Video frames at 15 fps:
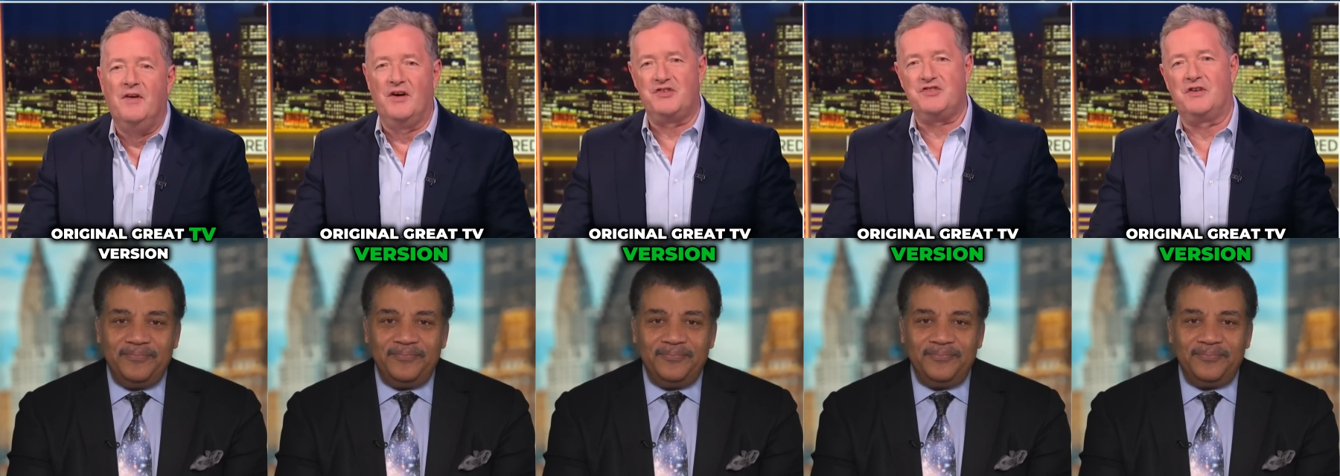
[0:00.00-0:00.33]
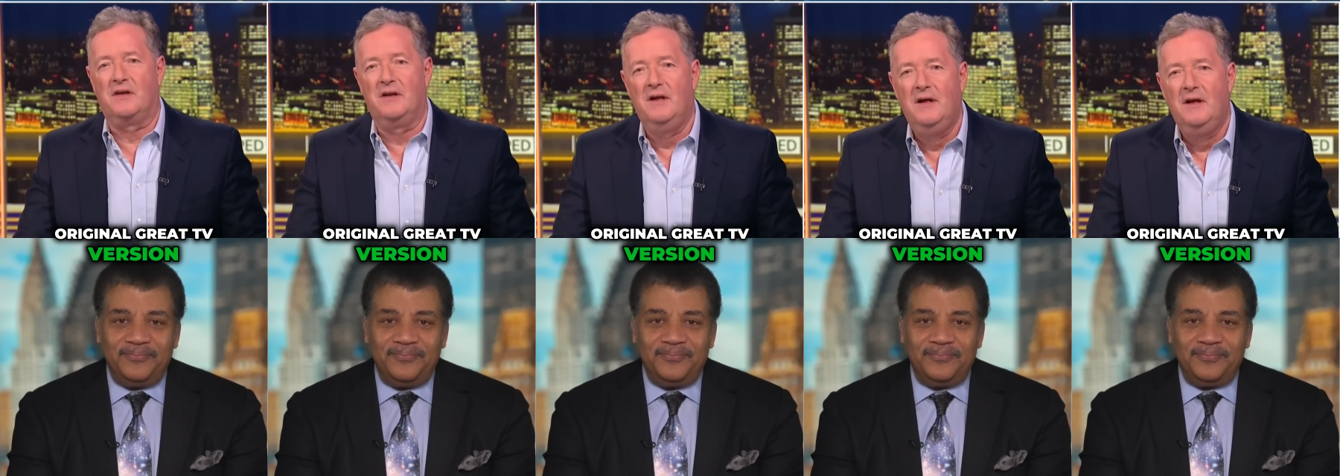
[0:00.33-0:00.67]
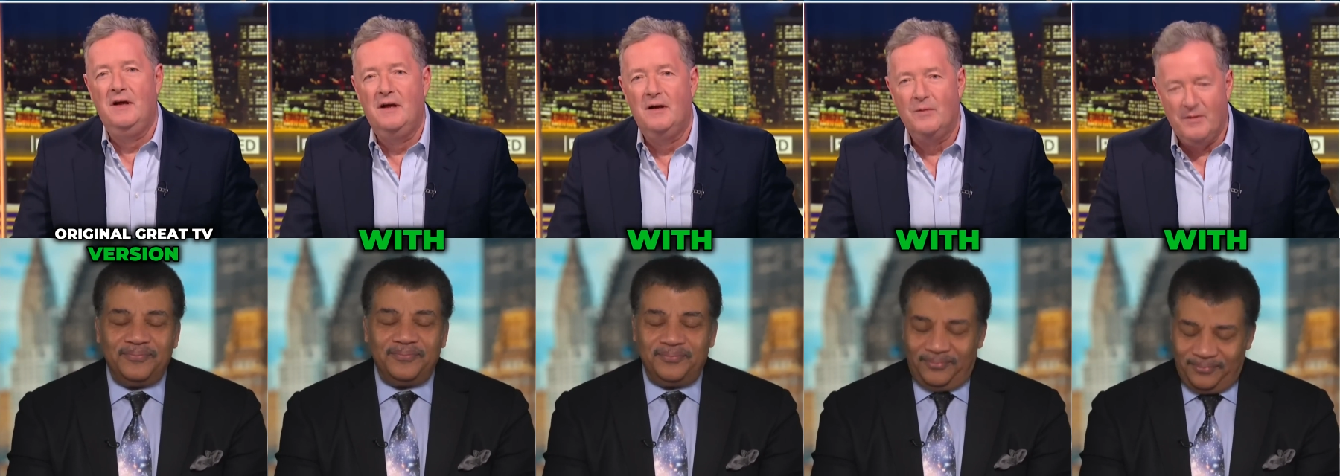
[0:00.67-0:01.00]
Speaker 1: version
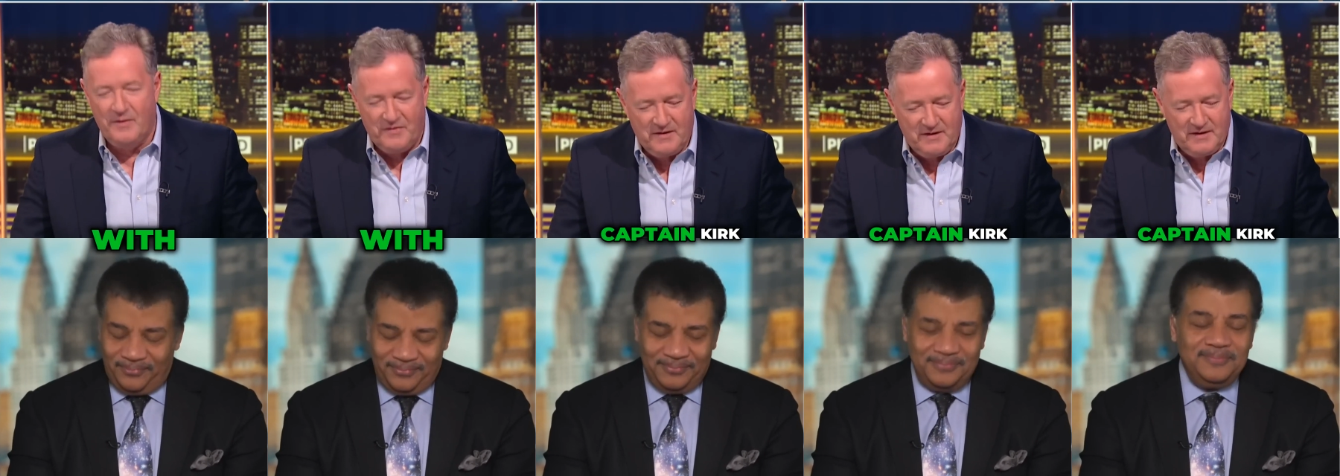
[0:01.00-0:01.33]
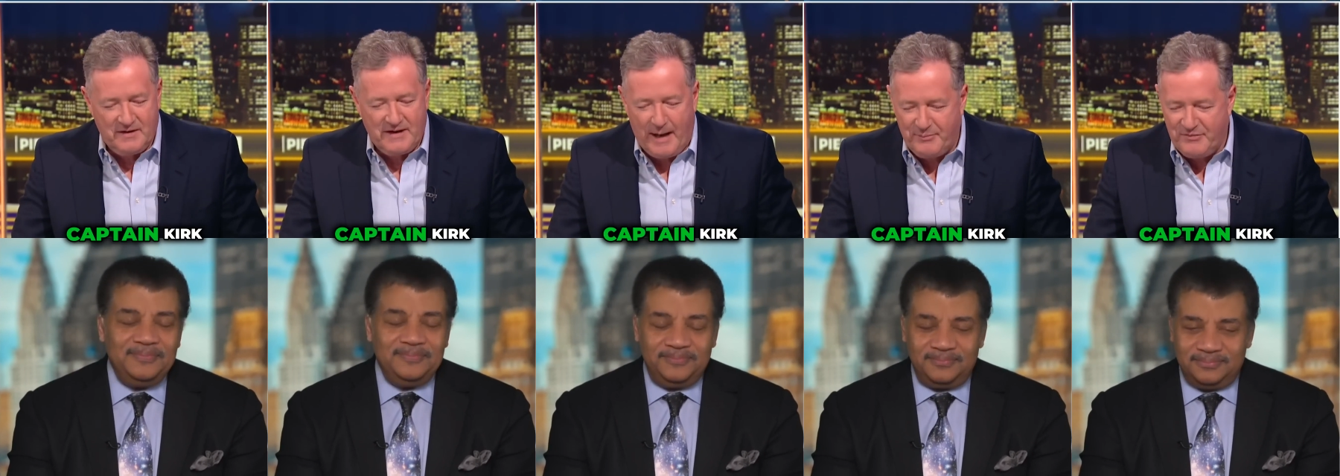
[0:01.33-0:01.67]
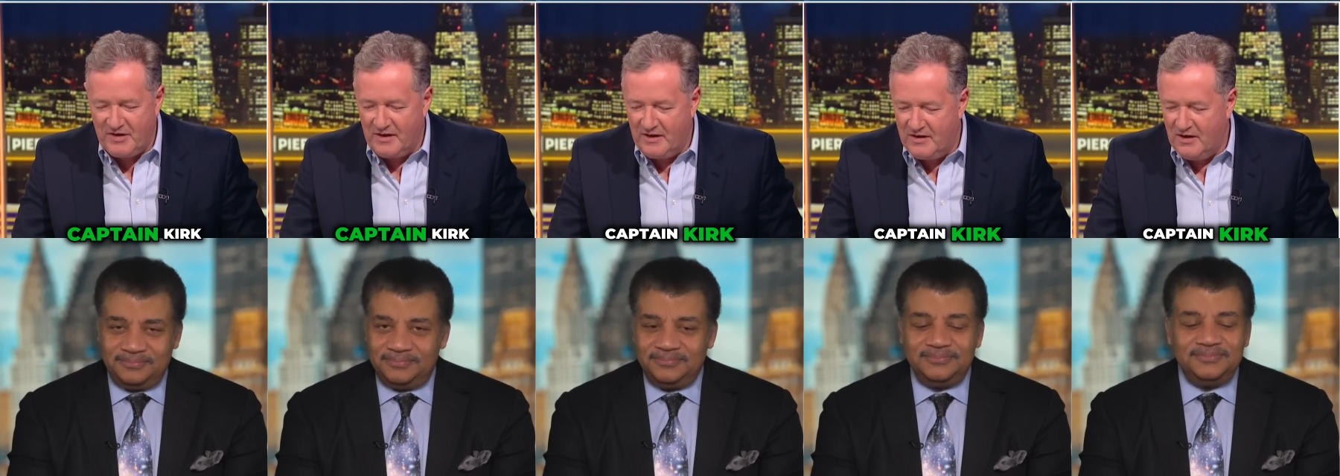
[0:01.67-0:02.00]
with
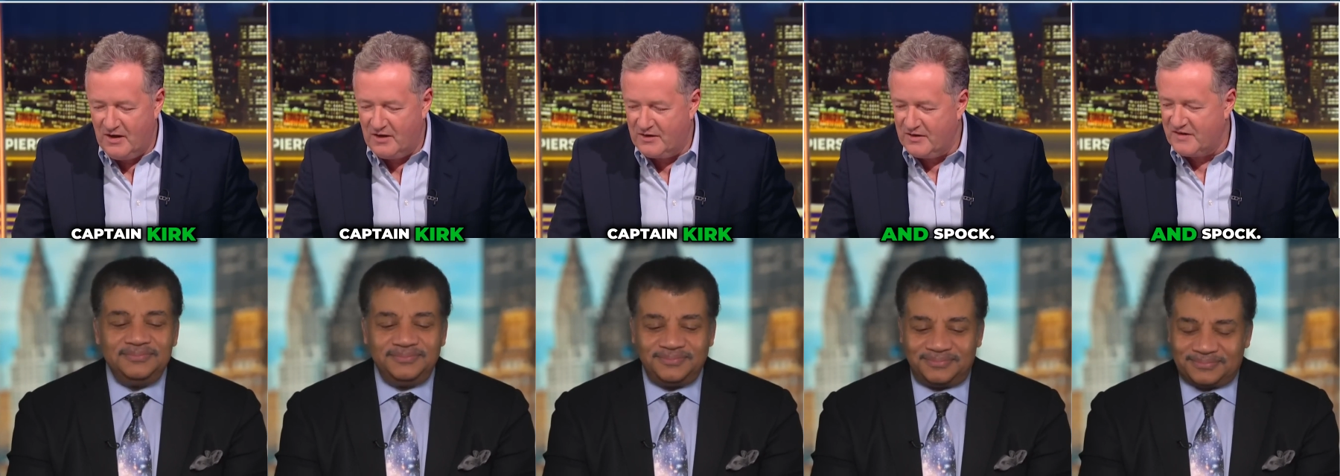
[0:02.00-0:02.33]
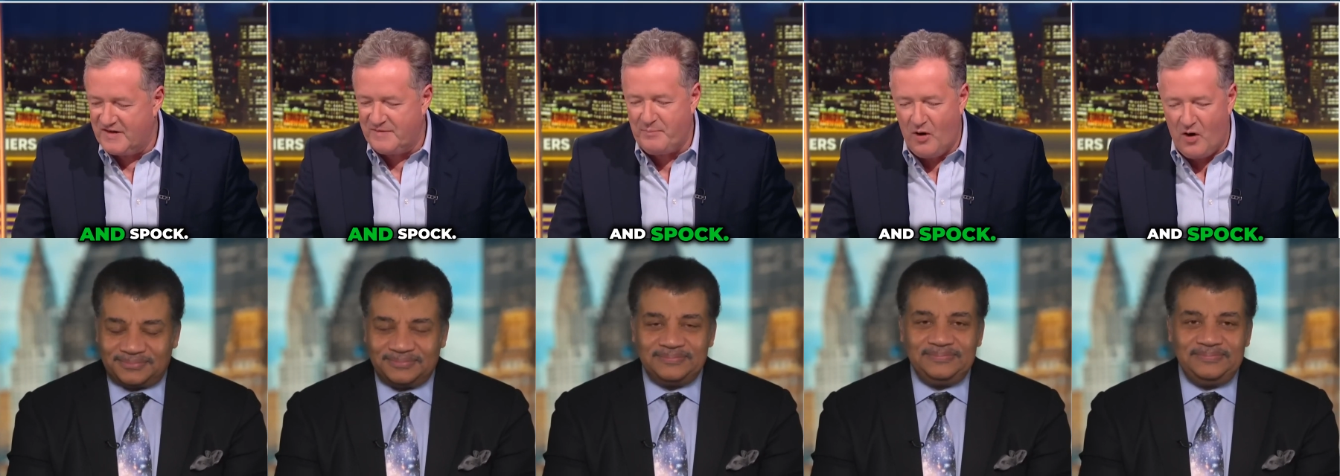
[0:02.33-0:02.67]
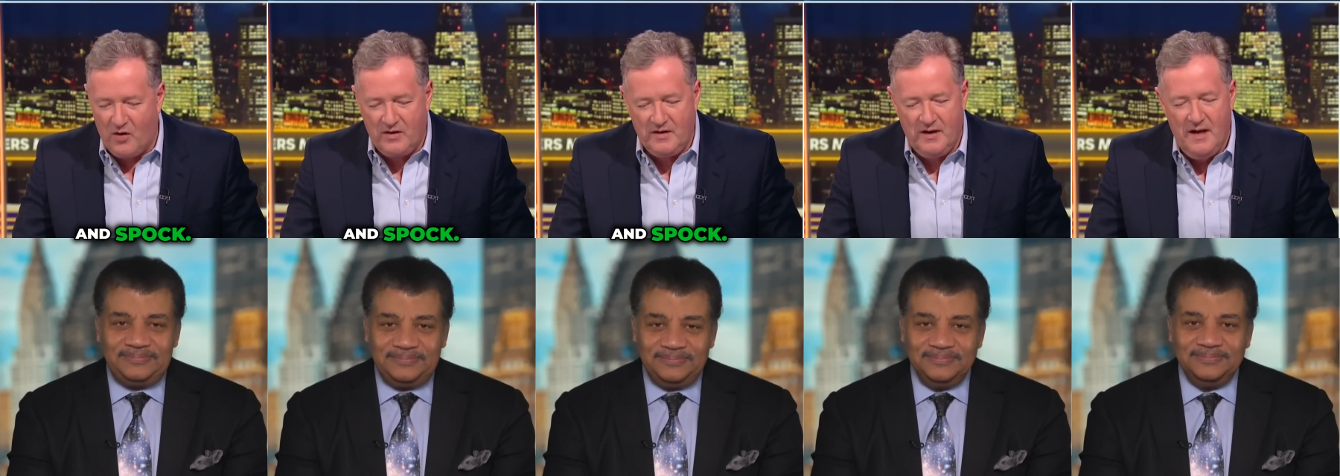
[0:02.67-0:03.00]
Captain Kirk and
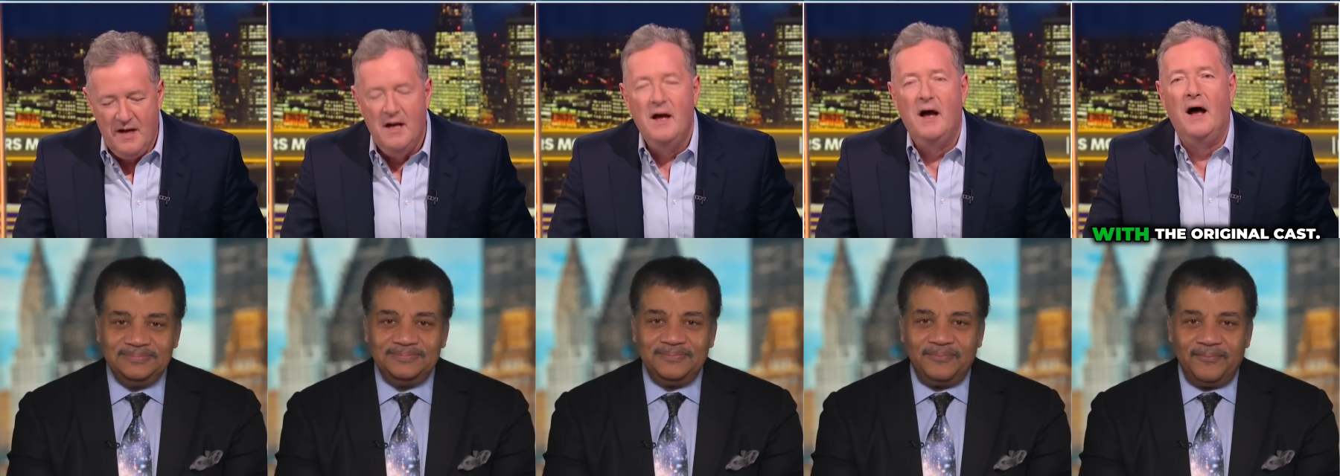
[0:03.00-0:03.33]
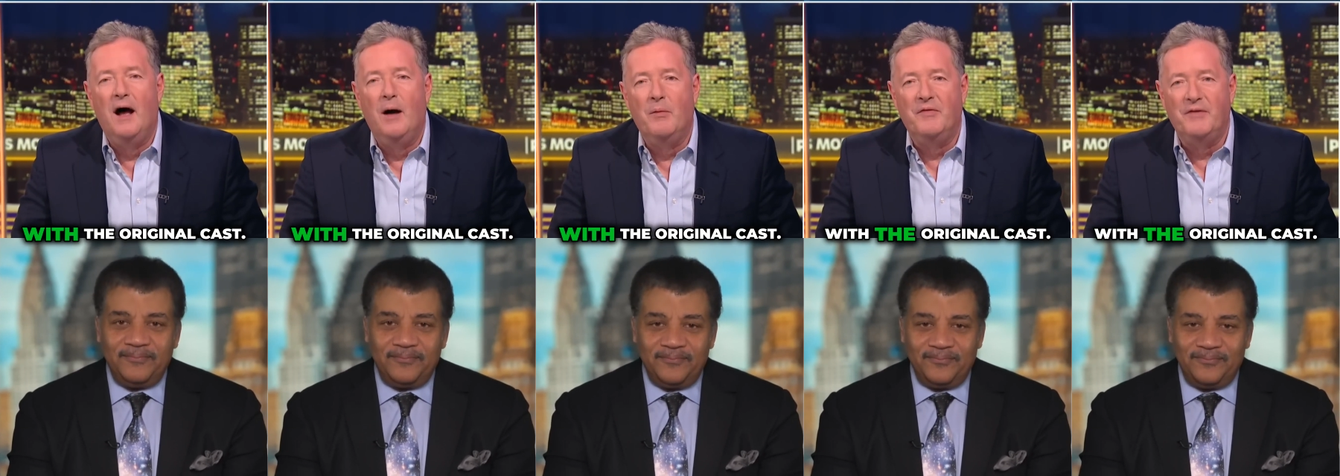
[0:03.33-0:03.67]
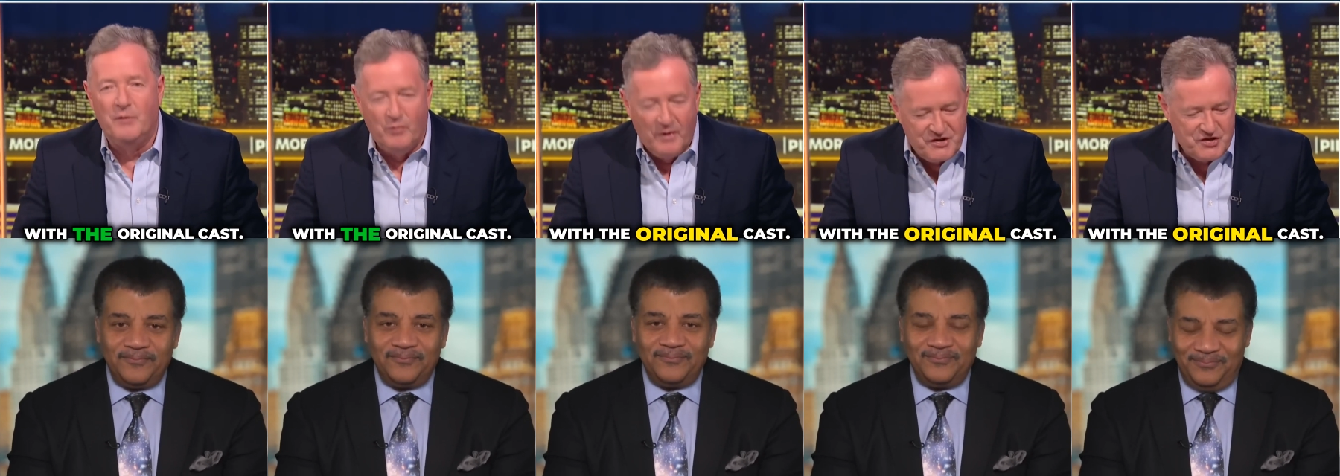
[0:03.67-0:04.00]
Spock uh, with the
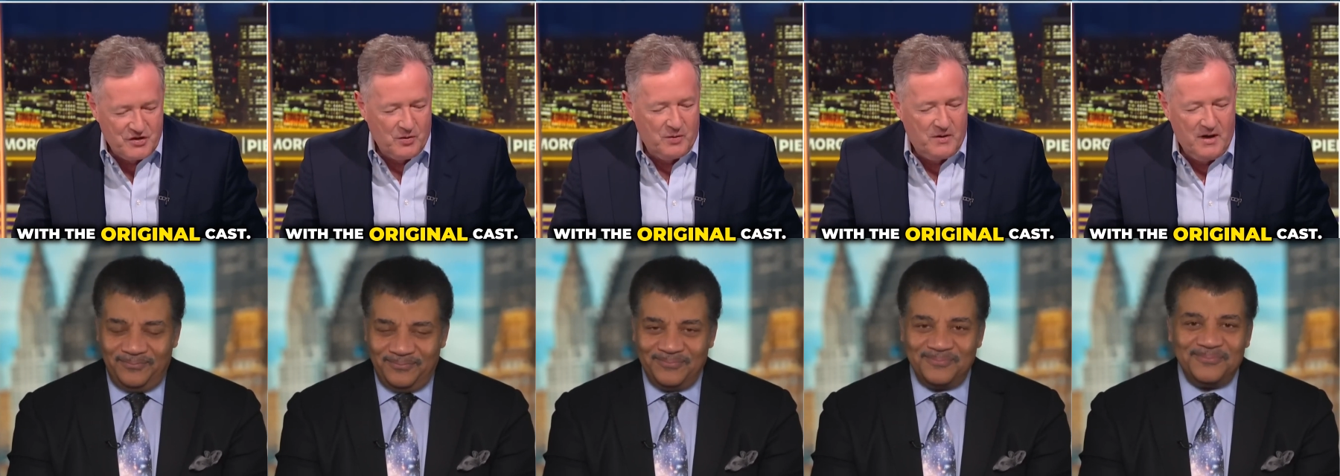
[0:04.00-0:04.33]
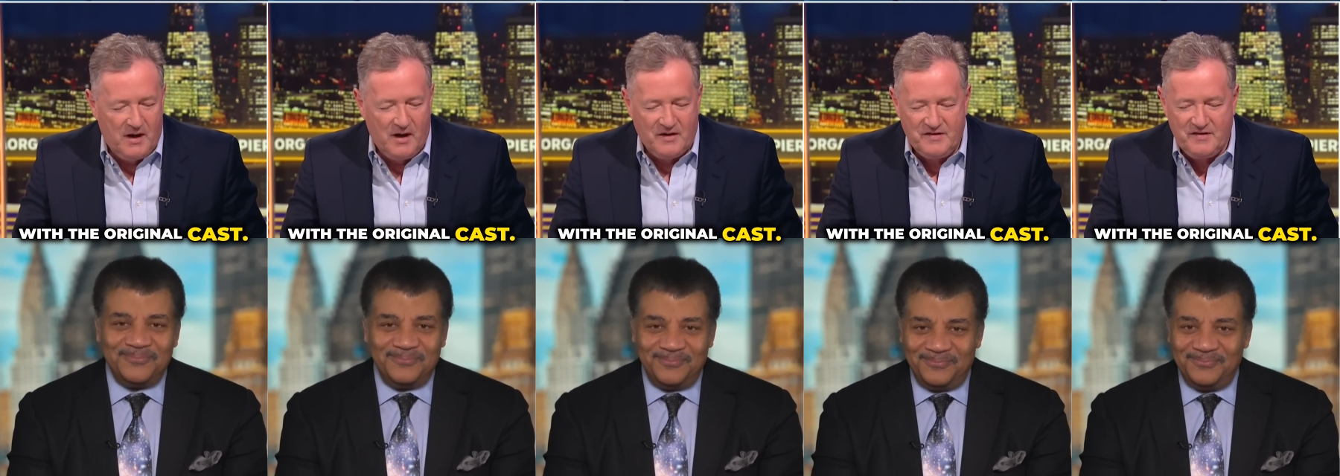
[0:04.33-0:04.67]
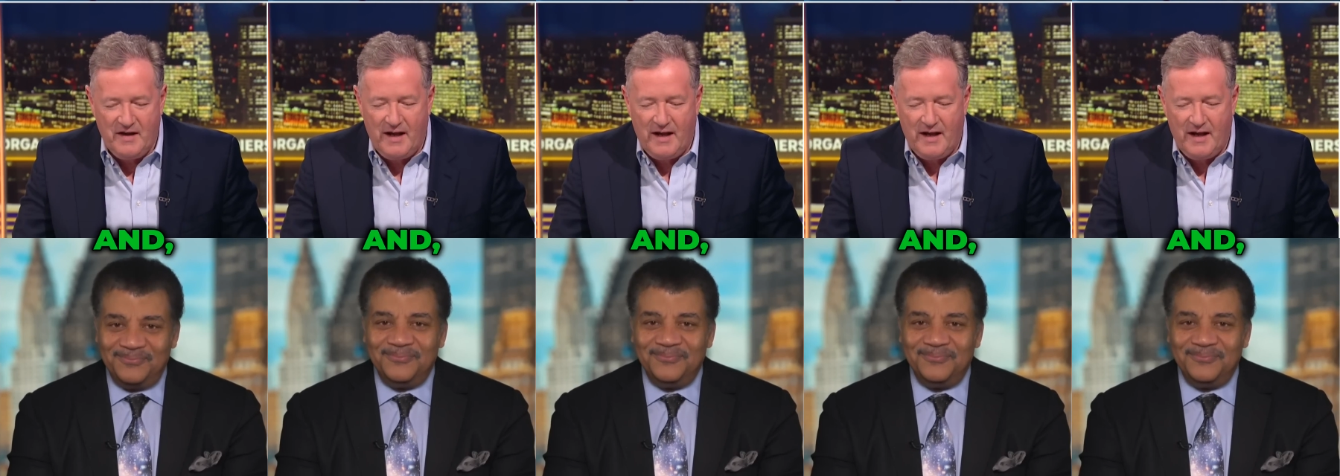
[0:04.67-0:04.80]
original cast.